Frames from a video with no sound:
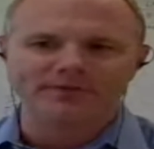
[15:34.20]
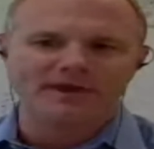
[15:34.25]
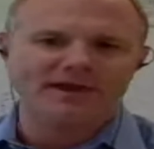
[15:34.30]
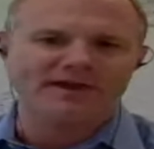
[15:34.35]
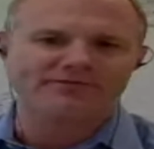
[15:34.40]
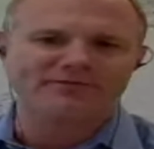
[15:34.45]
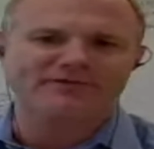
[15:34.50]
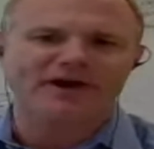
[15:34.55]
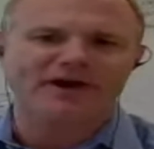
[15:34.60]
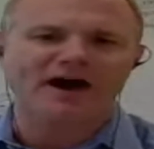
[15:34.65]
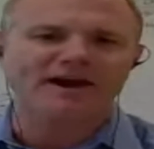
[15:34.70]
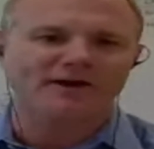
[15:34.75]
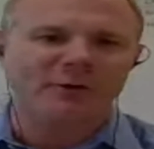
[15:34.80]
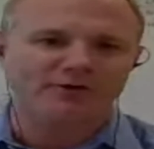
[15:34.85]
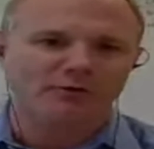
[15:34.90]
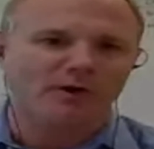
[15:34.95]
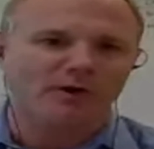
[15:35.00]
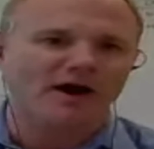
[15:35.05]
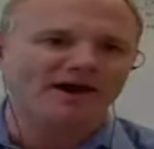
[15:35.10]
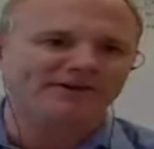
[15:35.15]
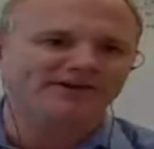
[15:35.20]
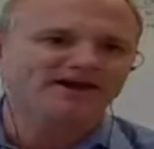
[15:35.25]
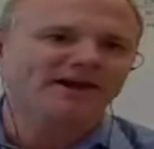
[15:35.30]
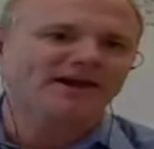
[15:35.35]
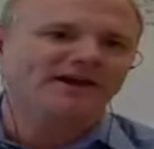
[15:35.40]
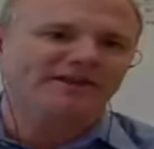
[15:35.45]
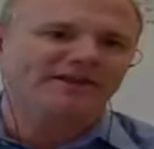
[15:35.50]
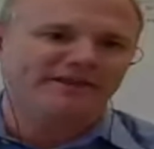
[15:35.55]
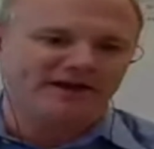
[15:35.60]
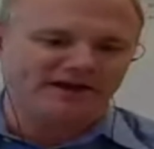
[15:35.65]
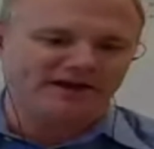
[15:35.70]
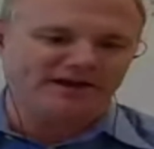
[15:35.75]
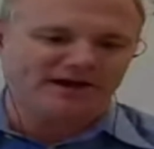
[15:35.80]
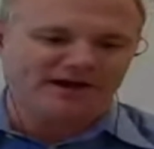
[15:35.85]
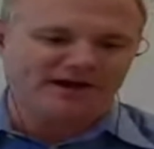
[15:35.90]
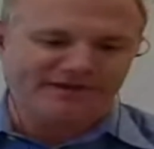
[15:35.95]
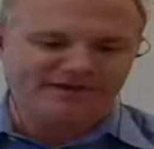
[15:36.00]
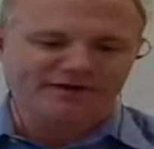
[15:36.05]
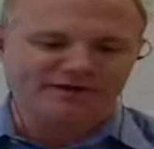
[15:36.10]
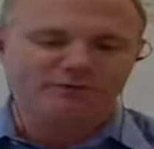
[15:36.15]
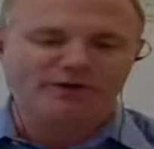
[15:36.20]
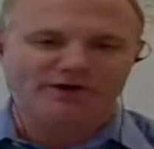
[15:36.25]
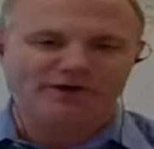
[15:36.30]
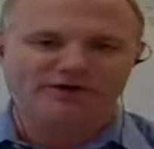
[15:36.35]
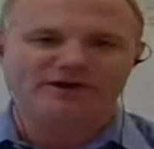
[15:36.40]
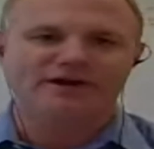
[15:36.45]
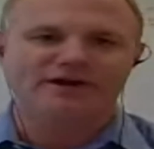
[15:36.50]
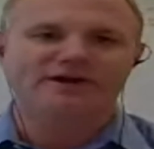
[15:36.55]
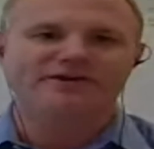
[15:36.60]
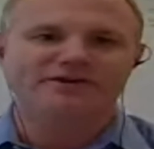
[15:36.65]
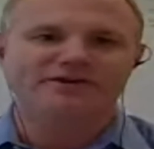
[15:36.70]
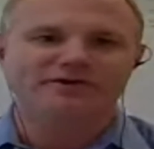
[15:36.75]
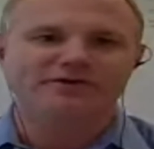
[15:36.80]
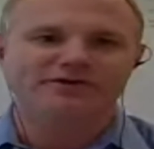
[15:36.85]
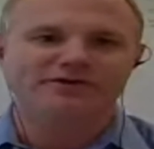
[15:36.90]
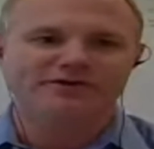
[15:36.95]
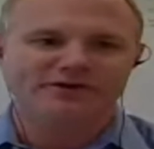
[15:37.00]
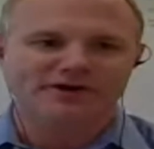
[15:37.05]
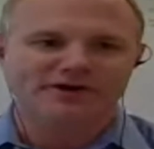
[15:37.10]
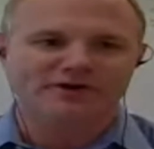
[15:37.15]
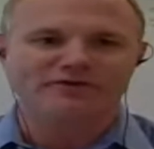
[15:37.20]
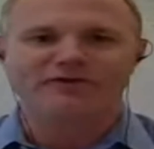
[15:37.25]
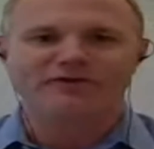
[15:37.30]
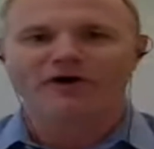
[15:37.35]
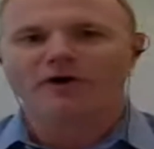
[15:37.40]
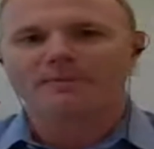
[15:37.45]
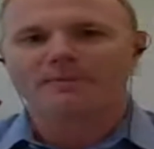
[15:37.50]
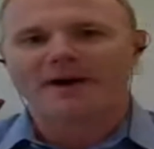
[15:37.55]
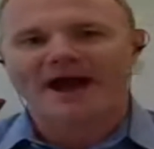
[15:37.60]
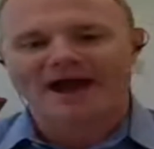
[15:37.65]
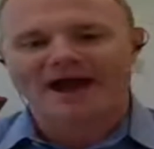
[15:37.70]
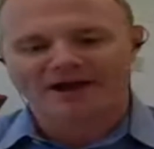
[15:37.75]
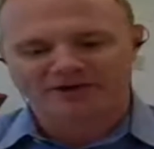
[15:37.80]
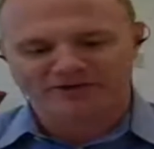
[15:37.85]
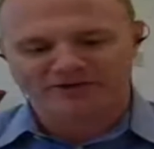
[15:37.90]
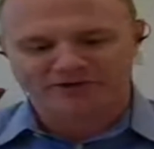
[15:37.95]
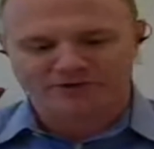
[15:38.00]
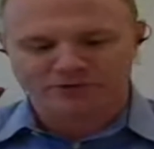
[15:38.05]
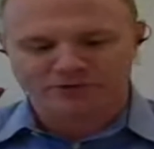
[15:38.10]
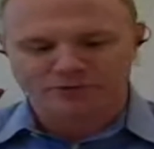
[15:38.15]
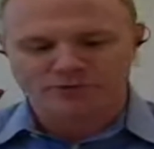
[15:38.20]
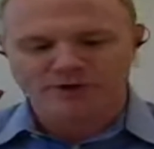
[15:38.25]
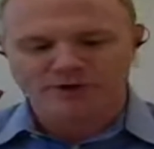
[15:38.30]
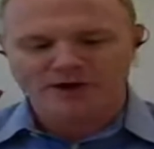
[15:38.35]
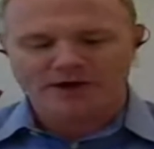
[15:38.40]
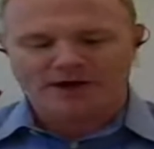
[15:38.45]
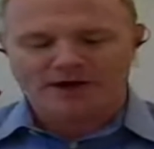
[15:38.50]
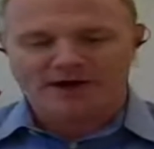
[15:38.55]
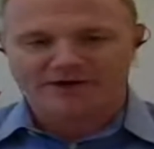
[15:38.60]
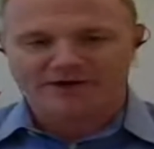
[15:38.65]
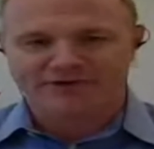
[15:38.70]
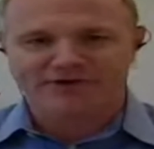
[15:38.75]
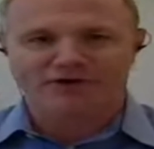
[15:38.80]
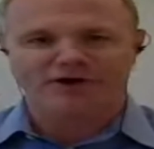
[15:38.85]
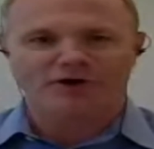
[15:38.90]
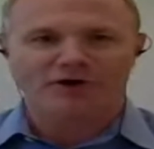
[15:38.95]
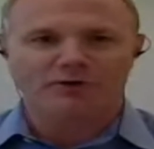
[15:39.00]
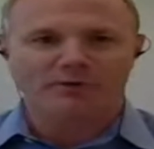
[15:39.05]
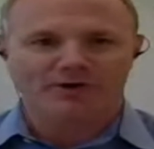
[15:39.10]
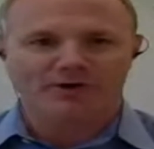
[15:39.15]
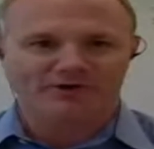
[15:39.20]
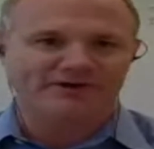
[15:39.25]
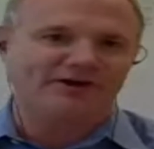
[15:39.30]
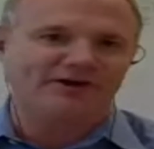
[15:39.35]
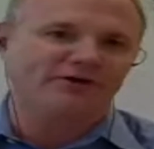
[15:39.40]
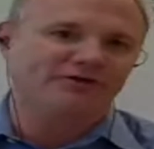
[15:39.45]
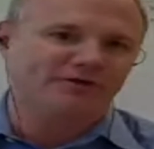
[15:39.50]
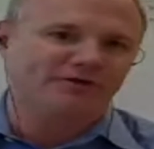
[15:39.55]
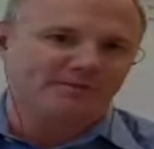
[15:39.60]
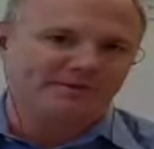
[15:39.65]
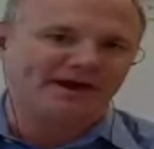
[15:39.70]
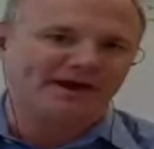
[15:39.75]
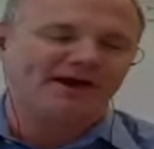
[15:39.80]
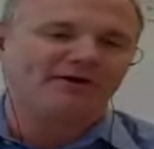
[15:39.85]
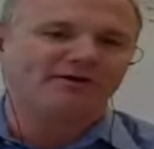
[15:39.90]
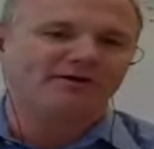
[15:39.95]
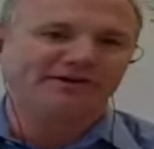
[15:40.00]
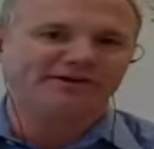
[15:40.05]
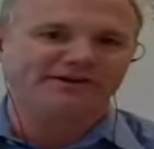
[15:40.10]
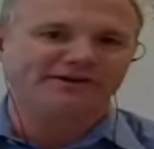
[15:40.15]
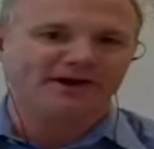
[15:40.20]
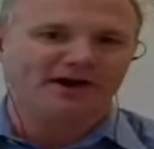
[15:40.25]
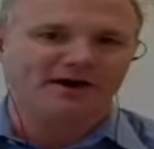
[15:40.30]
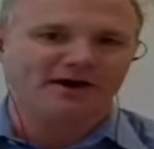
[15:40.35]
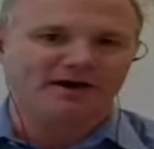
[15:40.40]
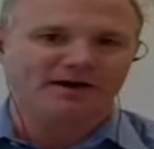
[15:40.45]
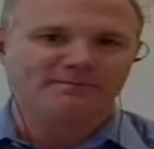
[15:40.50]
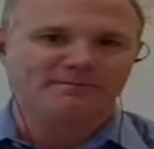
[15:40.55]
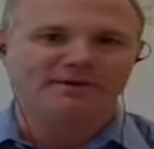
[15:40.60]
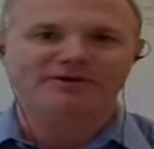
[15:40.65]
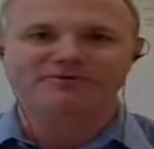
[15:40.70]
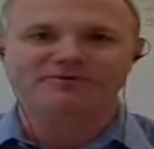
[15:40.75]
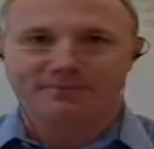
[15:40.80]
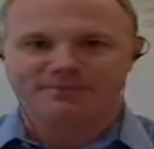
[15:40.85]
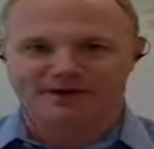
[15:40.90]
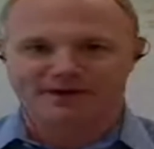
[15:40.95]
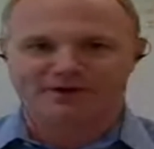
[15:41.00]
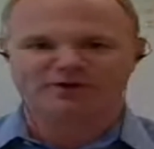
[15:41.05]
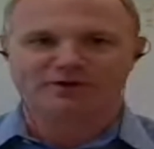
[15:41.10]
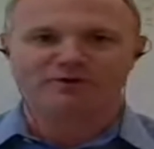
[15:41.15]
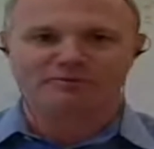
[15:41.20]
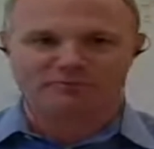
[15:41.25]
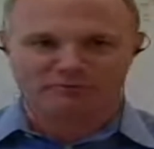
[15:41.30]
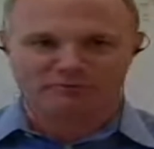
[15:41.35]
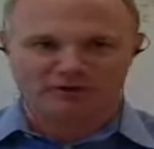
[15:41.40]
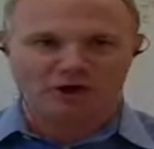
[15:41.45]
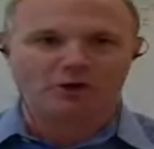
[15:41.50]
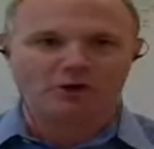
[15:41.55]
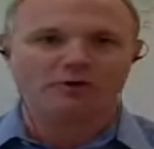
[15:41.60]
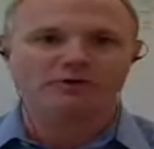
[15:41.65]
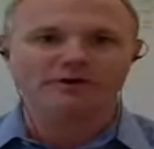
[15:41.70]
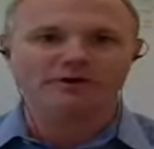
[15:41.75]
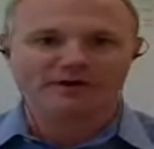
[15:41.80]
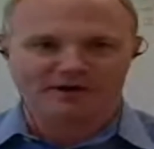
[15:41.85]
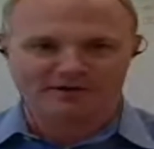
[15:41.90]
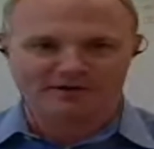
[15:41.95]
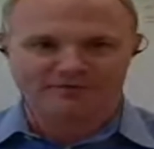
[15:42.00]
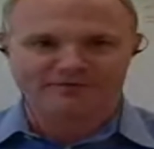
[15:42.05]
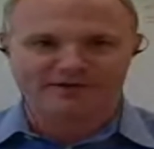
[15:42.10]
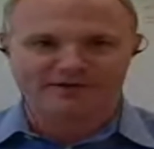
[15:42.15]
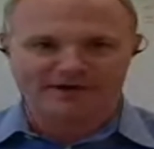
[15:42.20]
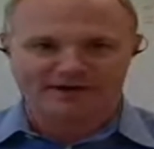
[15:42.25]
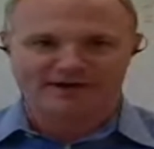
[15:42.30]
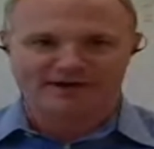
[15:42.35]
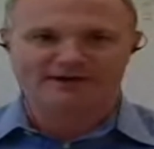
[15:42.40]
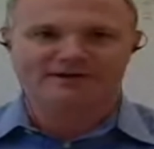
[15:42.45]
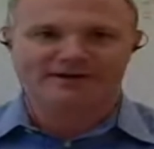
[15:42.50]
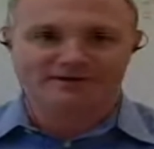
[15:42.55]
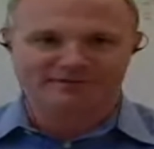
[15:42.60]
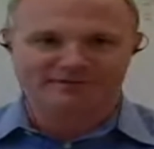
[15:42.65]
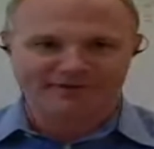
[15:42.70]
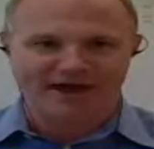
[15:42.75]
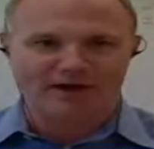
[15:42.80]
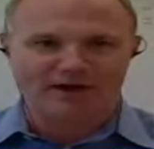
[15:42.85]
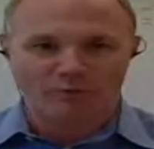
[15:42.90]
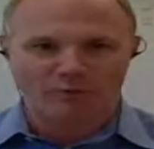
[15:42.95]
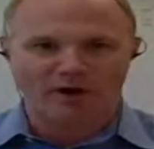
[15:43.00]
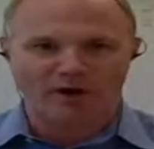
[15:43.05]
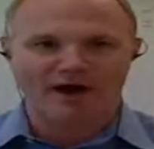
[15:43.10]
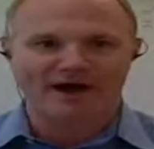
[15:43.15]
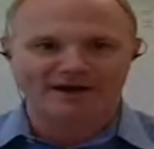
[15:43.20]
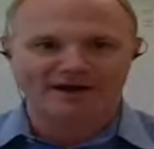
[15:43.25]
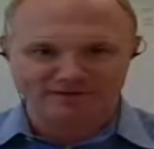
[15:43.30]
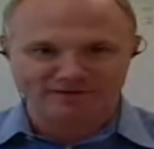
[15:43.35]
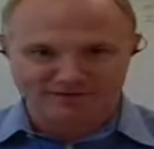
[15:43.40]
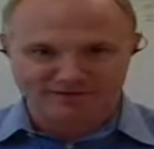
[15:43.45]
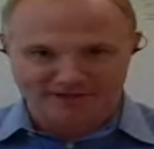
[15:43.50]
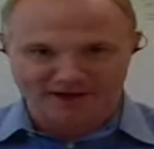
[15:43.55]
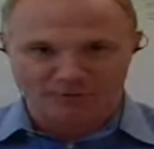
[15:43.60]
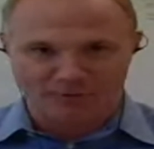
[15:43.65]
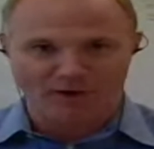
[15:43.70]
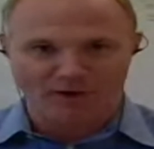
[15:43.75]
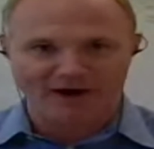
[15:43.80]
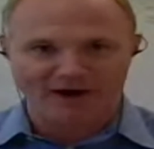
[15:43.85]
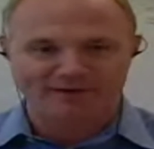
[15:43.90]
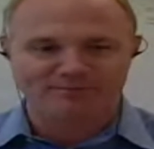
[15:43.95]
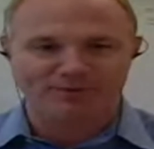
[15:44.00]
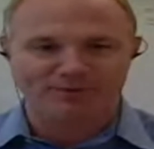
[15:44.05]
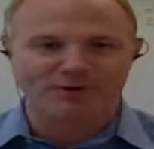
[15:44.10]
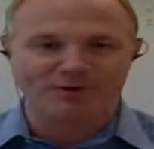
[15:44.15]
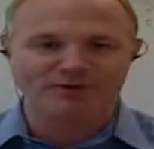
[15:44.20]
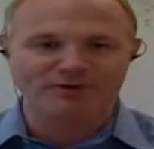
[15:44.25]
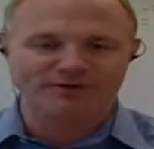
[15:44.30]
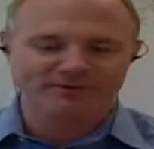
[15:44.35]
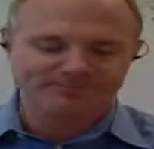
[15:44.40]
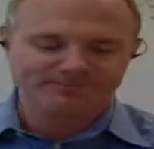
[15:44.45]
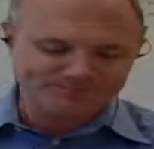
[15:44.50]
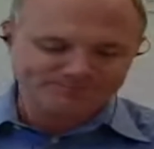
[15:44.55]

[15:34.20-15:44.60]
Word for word: if not otherwise, then I think what you're going to do is you're going to fall back to a scenario where a sales rep carries a much bigger load of the of that wide that wide berth.